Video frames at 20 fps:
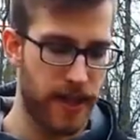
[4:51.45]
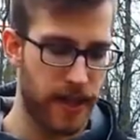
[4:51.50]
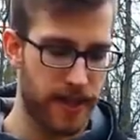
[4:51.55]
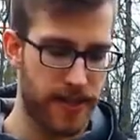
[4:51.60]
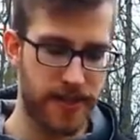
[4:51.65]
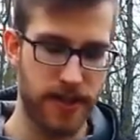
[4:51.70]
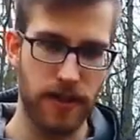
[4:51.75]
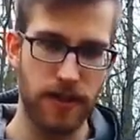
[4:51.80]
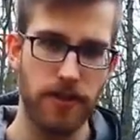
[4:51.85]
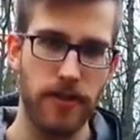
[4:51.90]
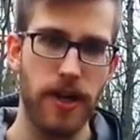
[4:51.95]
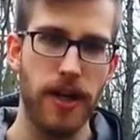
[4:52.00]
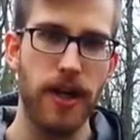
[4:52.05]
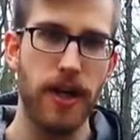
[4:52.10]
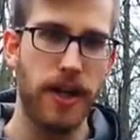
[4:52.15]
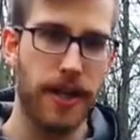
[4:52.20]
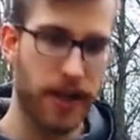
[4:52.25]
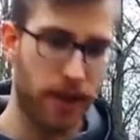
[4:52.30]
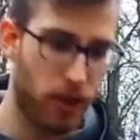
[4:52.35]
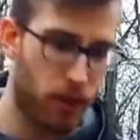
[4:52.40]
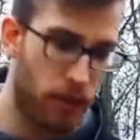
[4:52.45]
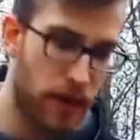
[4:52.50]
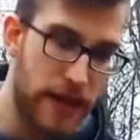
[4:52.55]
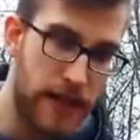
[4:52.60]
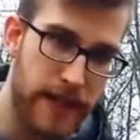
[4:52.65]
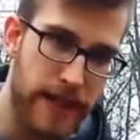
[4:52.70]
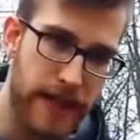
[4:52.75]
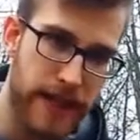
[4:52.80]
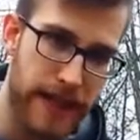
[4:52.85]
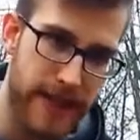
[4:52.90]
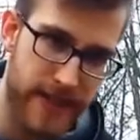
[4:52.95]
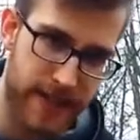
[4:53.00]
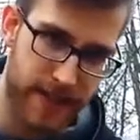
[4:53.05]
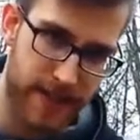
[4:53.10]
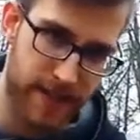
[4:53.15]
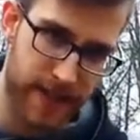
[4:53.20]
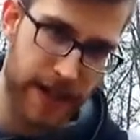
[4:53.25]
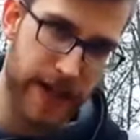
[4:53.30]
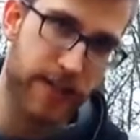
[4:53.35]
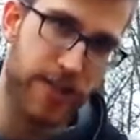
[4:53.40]
So you will get
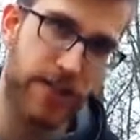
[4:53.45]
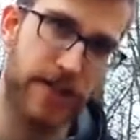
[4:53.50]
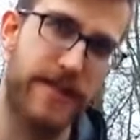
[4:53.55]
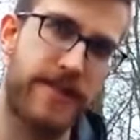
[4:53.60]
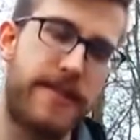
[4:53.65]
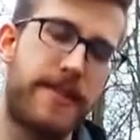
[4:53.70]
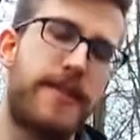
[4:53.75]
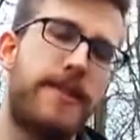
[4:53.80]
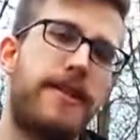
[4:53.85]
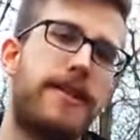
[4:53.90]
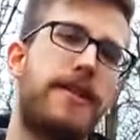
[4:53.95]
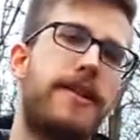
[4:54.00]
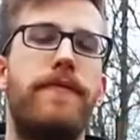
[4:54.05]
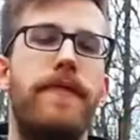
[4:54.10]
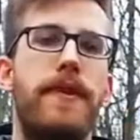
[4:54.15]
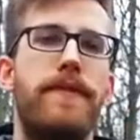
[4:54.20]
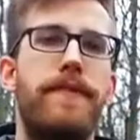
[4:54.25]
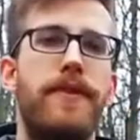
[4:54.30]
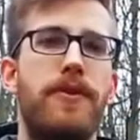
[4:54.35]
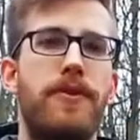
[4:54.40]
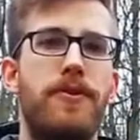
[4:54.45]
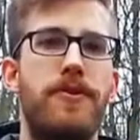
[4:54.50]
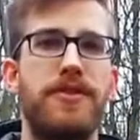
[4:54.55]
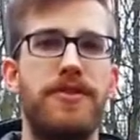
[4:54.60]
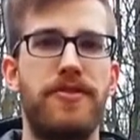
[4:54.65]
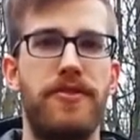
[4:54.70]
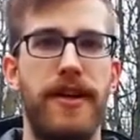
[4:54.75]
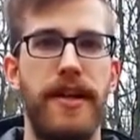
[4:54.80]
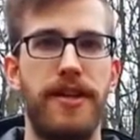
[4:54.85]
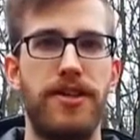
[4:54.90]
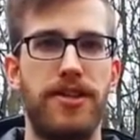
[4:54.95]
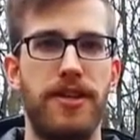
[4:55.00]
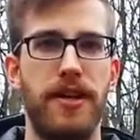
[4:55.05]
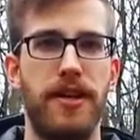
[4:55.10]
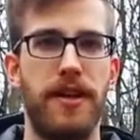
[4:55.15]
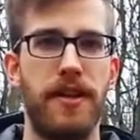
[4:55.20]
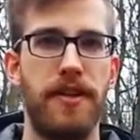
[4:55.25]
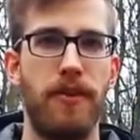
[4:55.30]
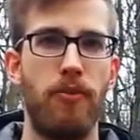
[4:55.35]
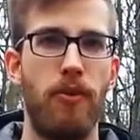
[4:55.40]
scratches if you scratch
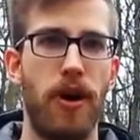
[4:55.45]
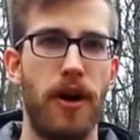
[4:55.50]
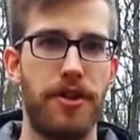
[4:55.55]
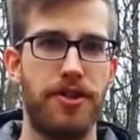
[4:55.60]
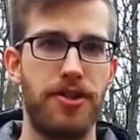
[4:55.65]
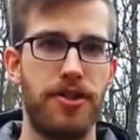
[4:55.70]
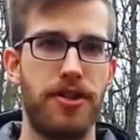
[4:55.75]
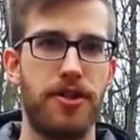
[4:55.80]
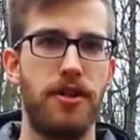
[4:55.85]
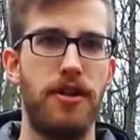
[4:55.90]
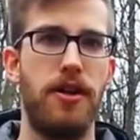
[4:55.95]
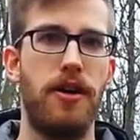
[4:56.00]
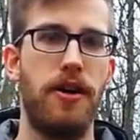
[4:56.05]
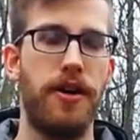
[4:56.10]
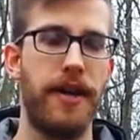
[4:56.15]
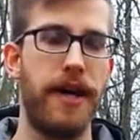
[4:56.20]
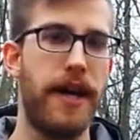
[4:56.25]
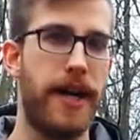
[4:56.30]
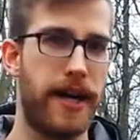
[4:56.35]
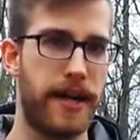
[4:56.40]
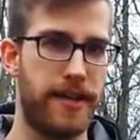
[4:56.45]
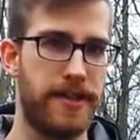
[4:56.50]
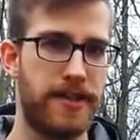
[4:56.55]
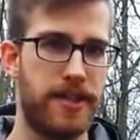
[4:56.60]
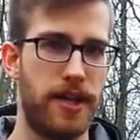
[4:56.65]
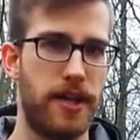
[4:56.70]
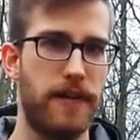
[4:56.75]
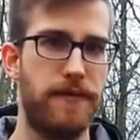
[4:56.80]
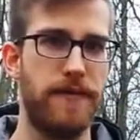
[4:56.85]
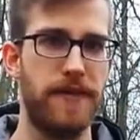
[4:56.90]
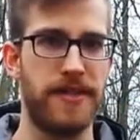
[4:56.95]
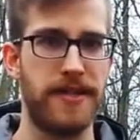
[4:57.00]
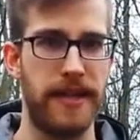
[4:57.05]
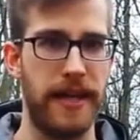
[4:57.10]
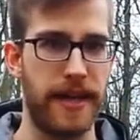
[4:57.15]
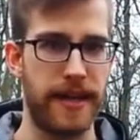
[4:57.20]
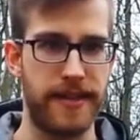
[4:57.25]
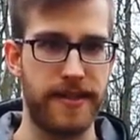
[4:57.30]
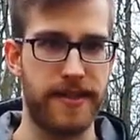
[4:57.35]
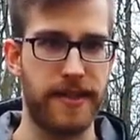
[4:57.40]
the watch on a hard surface
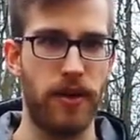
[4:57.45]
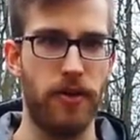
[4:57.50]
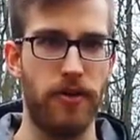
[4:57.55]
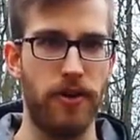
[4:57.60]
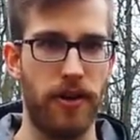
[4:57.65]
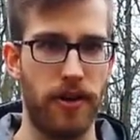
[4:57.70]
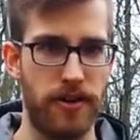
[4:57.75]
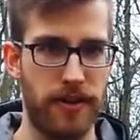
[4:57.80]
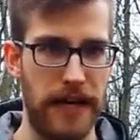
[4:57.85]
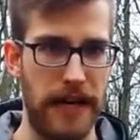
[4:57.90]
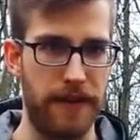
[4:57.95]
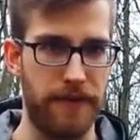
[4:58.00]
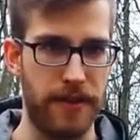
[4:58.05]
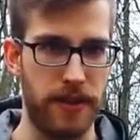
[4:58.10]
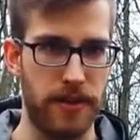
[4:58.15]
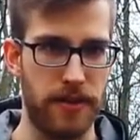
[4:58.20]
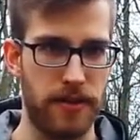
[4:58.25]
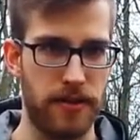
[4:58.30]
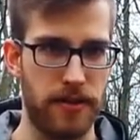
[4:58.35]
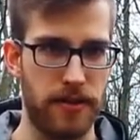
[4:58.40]
like stone or gravel.